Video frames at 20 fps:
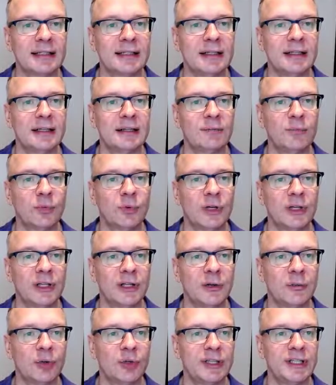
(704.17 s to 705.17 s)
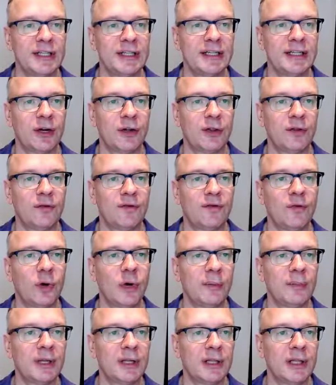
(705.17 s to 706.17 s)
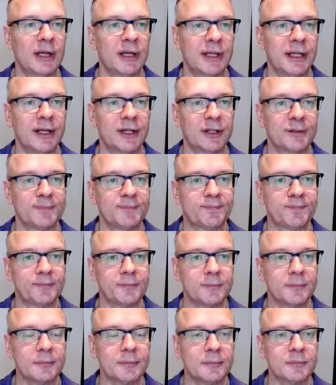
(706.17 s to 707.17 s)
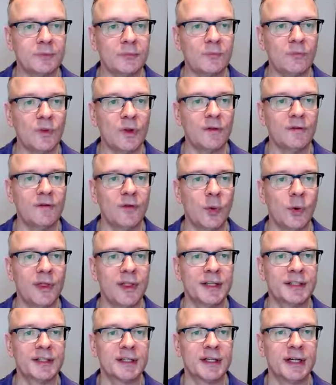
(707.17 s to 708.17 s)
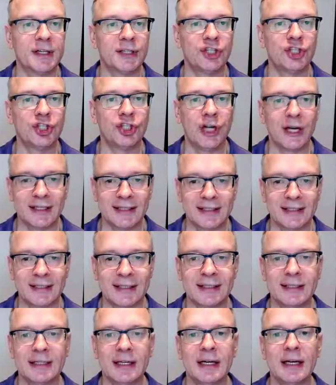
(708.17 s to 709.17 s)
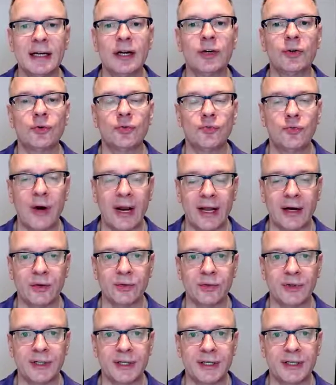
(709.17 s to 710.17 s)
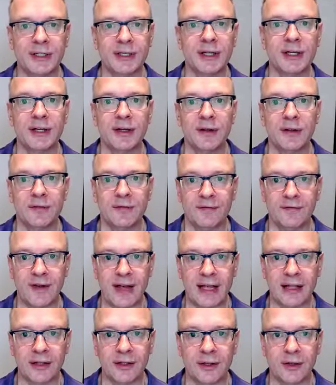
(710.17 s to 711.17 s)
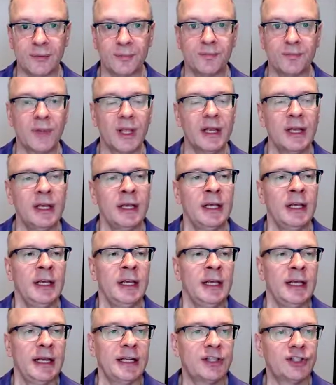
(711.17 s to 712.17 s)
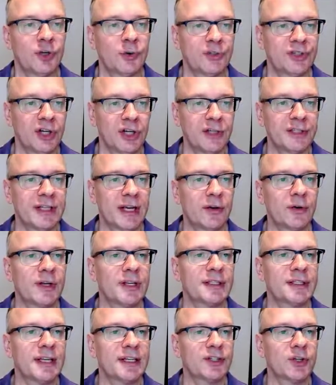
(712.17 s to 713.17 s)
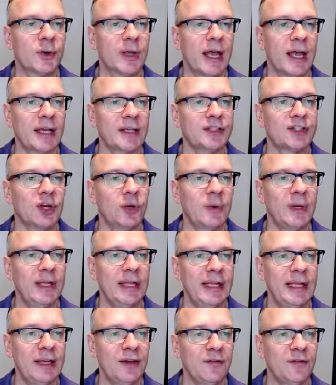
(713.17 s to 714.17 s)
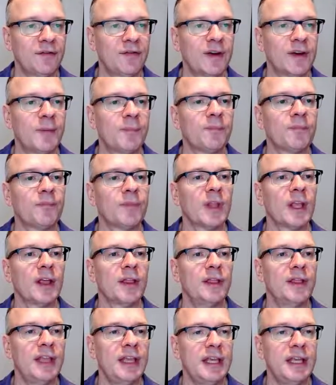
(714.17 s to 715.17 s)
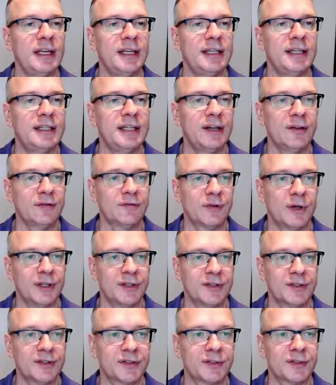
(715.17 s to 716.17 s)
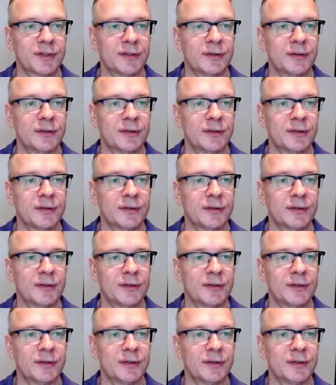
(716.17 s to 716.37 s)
in a little more detail, the formula here for this adjusted rounded value. And so it starts out and it says, okay, so if the difference